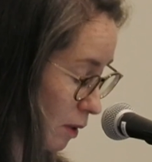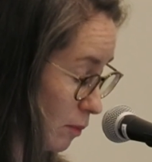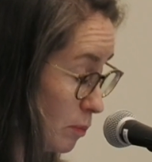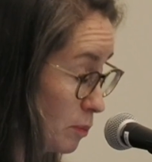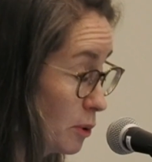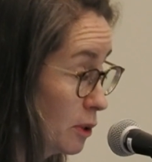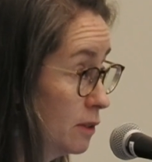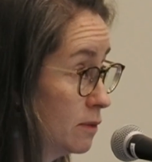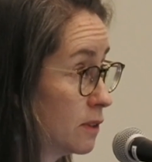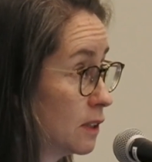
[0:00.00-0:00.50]

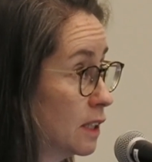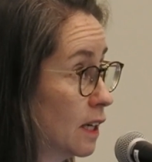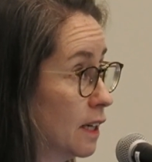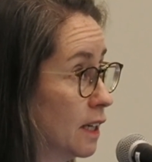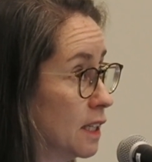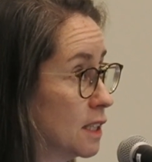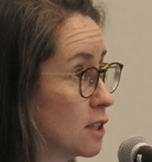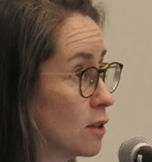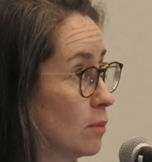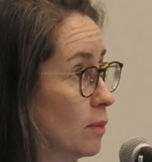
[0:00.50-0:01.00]
Briefly, I
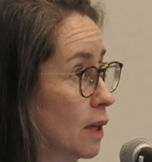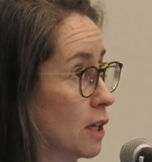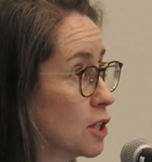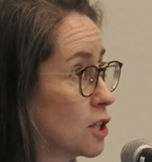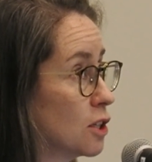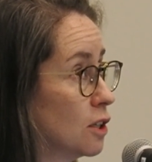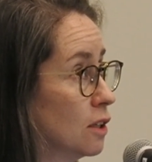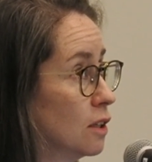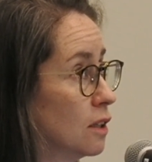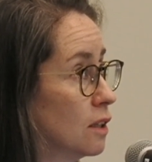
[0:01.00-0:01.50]
need to
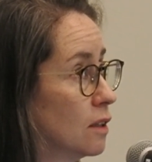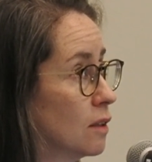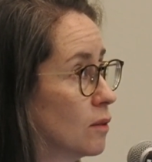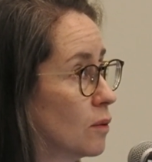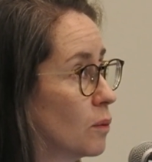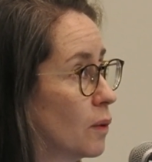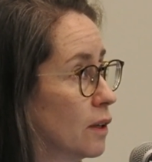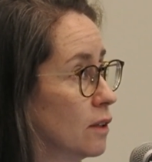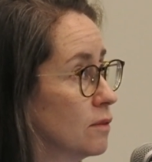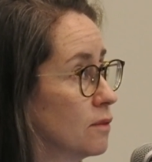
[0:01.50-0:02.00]
mention
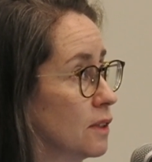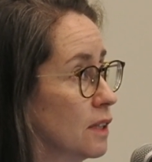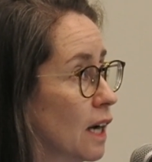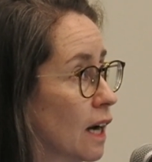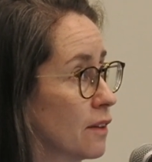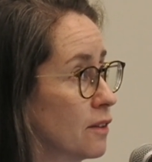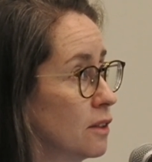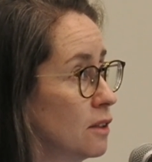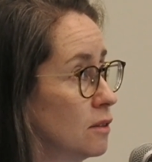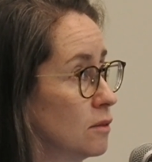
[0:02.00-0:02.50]
one of the
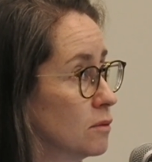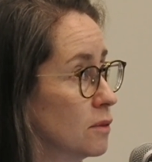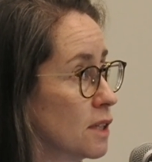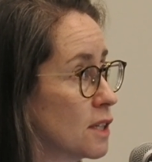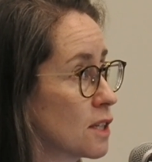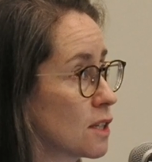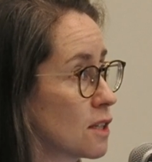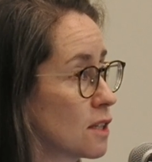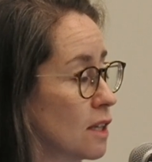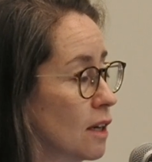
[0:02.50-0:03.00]
other
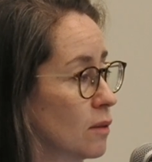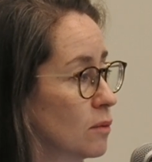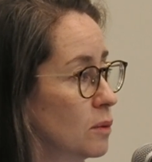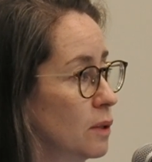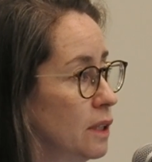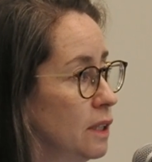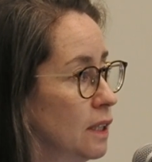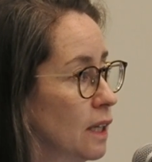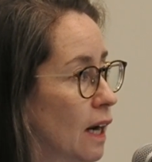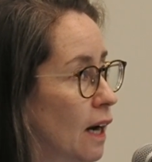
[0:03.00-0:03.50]
risks that
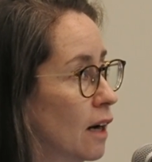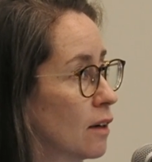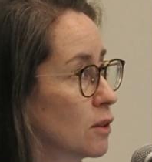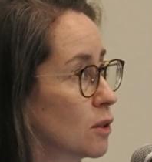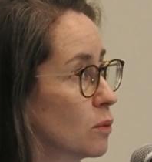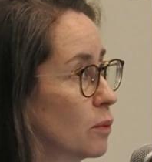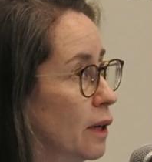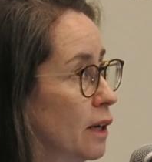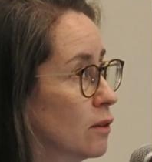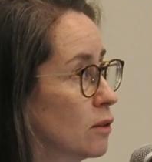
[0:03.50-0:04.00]
we are
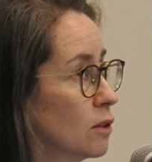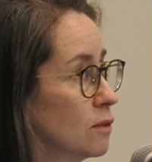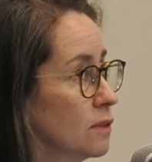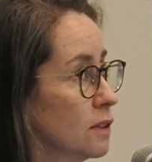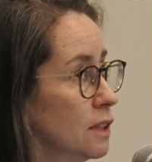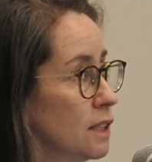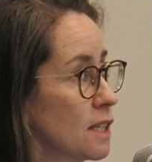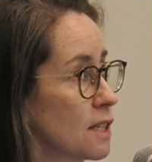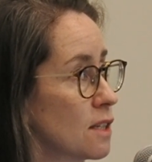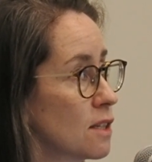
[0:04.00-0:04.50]
aware of,
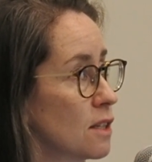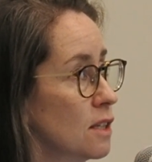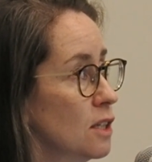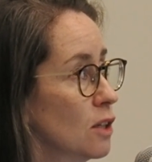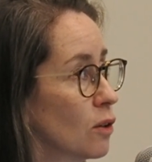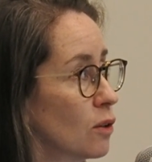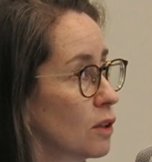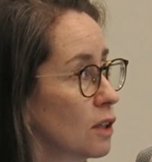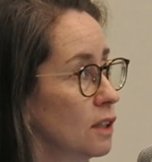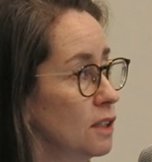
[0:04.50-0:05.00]
and this is the
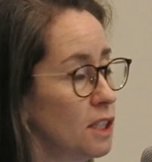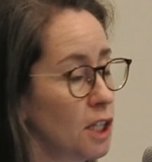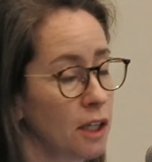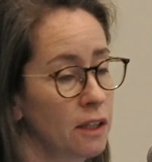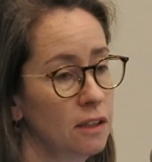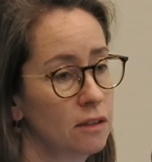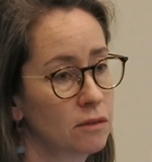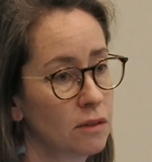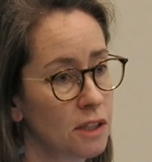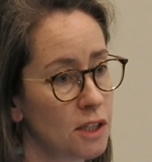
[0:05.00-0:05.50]

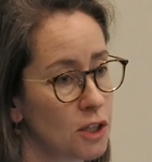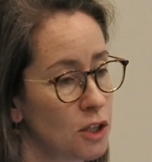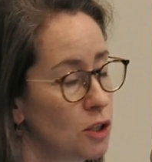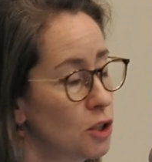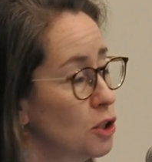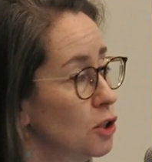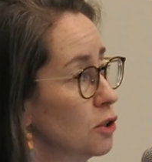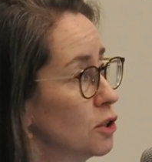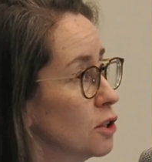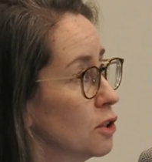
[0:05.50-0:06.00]
oncogenic risk
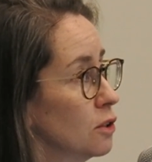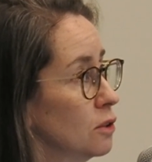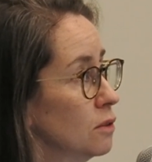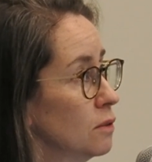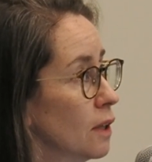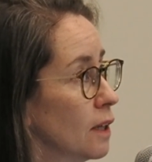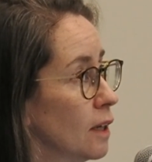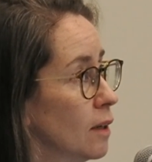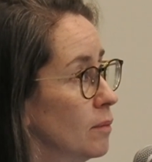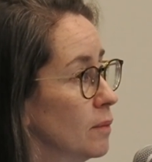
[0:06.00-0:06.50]
due to
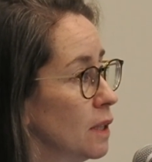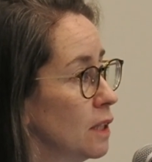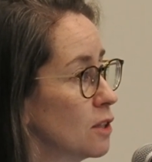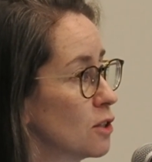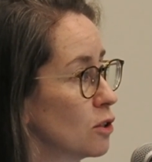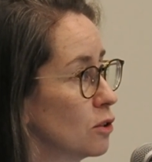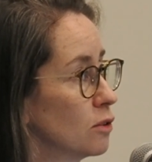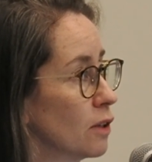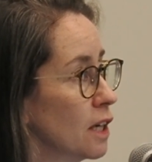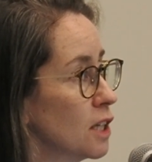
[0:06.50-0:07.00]

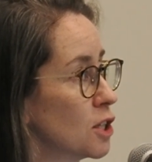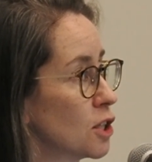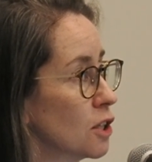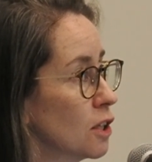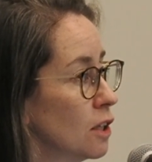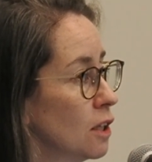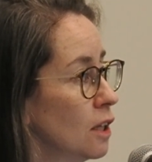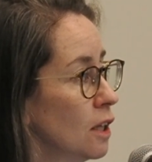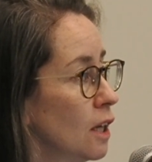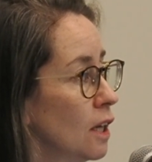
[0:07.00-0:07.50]

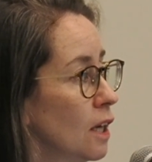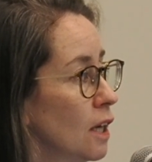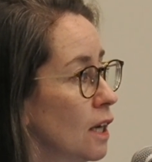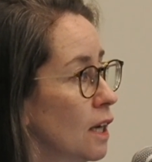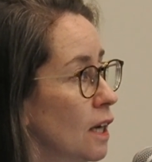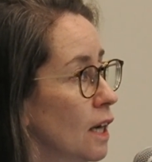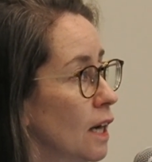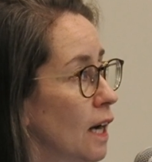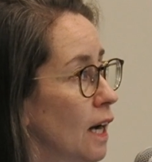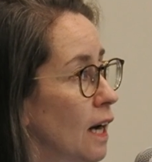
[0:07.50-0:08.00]
integration.
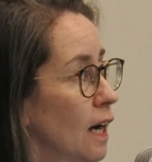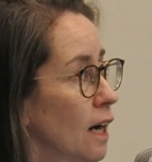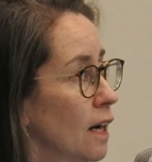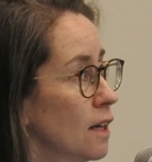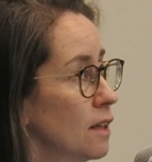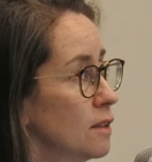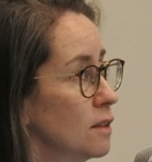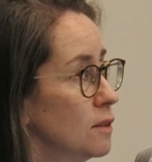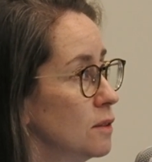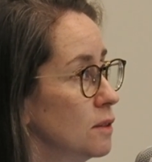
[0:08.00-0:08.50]

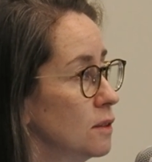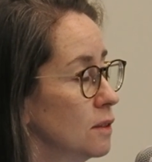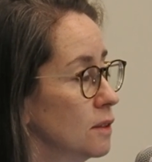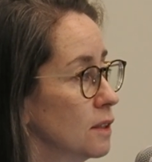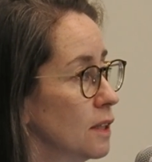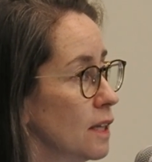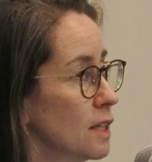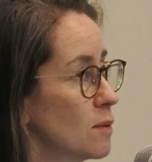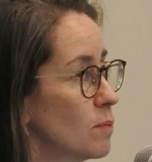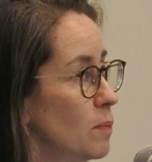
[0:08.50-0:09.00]

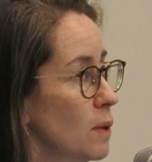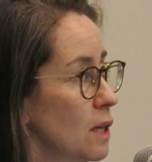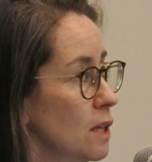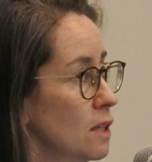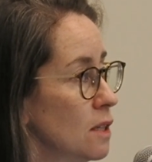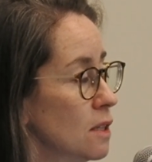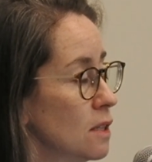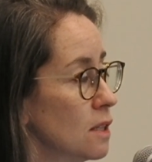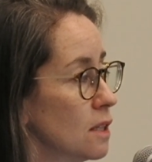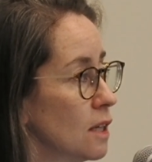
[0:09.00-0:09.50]
There's been
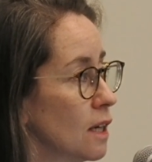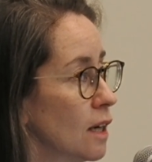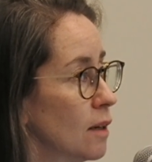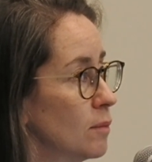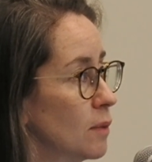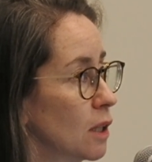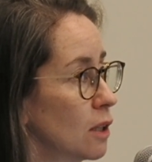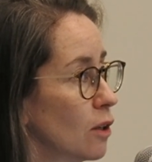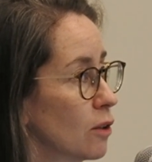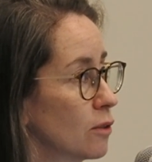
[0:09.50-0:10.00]

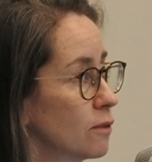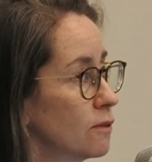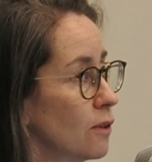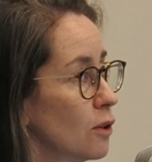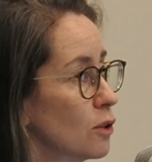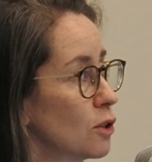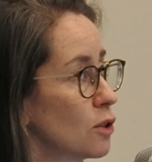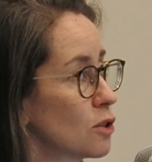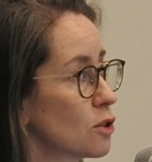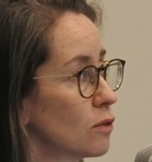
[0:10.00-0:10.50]
a lot of
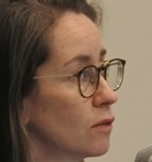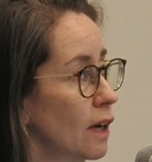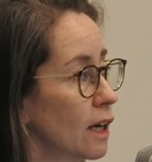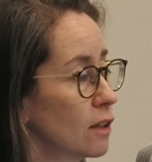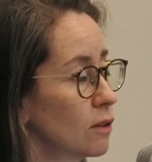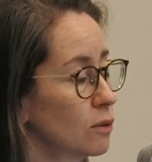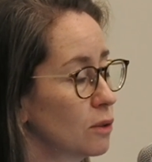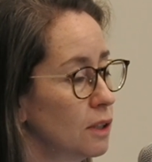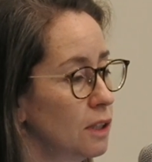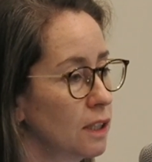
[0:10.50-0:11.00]
focus
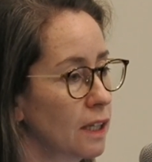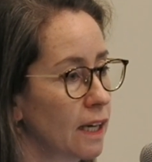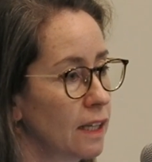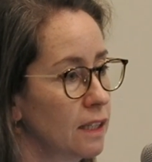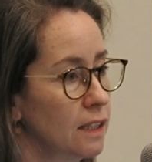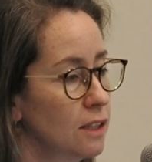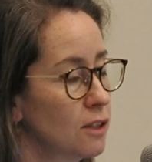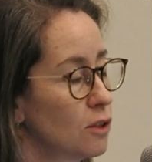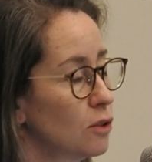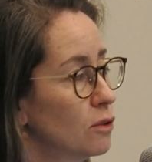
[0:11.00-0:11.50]
around looking at
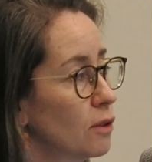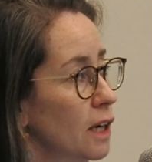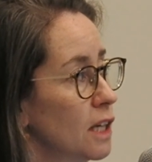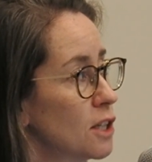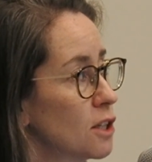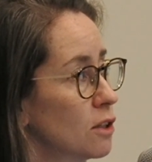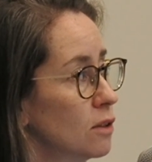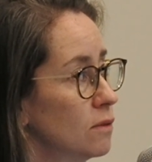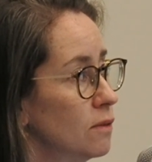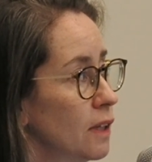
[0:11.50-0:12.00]

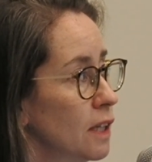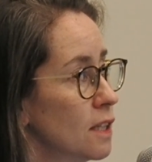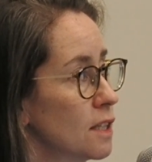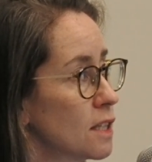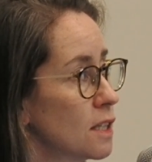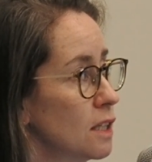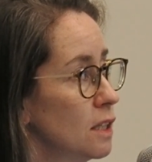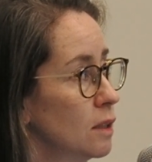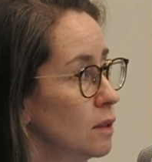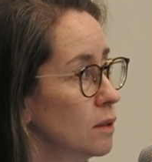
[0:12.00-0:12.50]
integration events
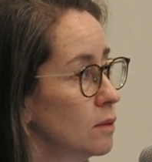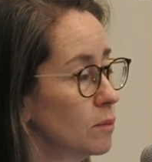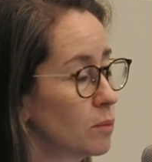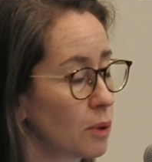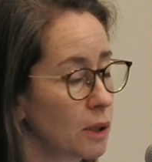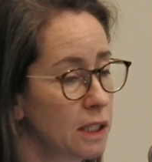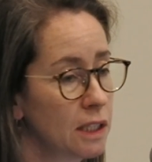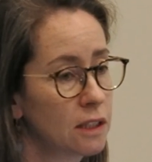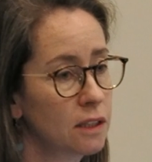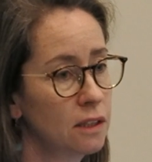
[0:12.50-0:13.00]
in
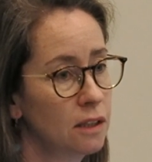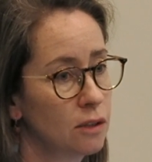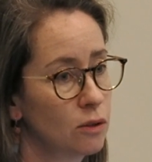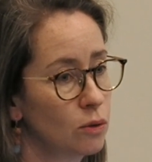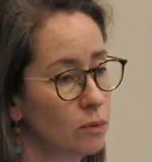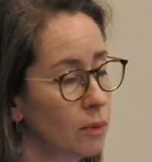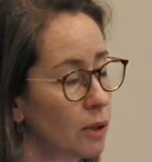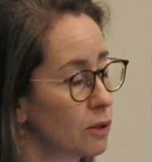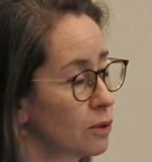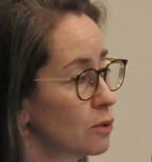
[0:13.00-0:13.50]

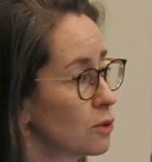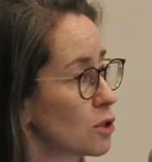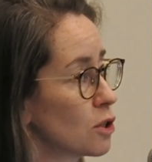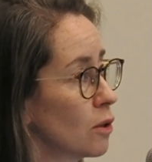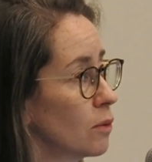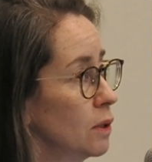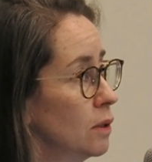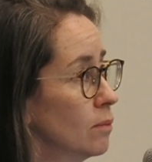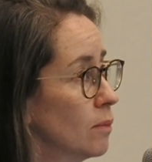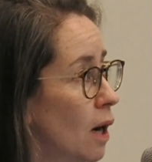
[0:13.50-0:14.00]
preclinical models, so
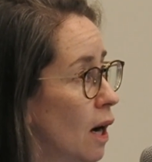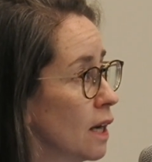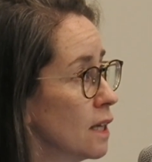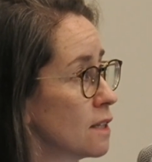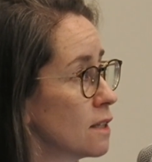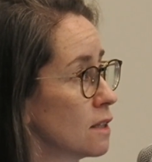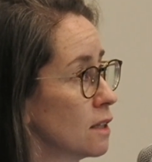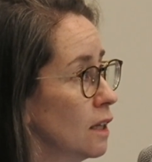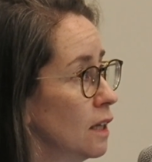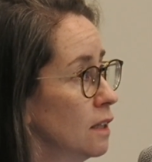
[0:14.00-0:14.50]
in
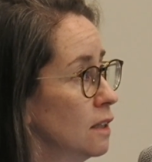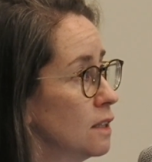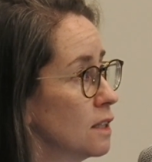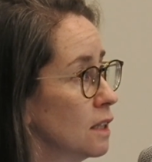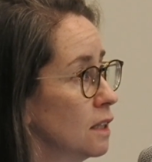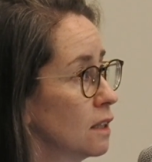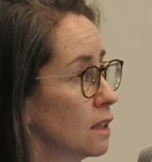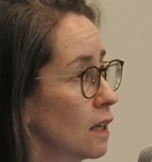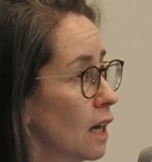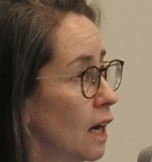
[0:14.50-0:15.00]
mice and
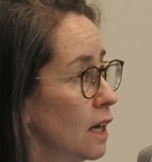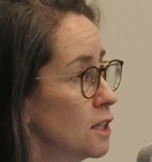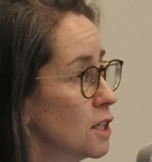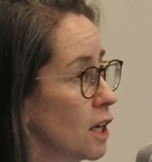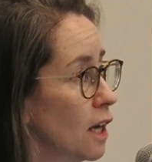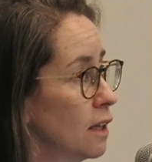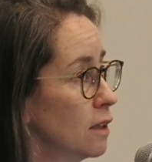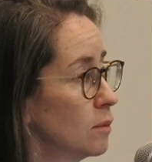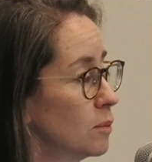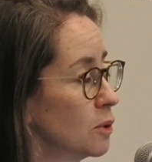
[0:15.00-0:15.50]
in large
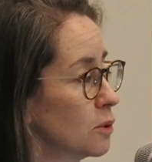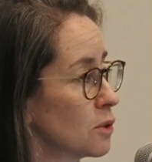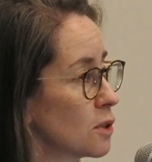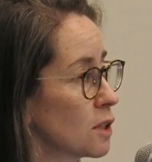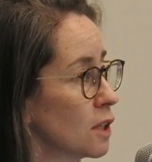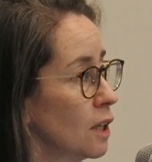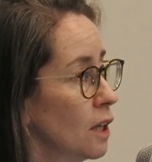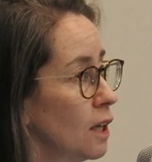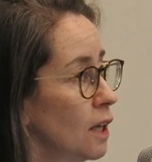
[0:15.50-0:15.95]
animals.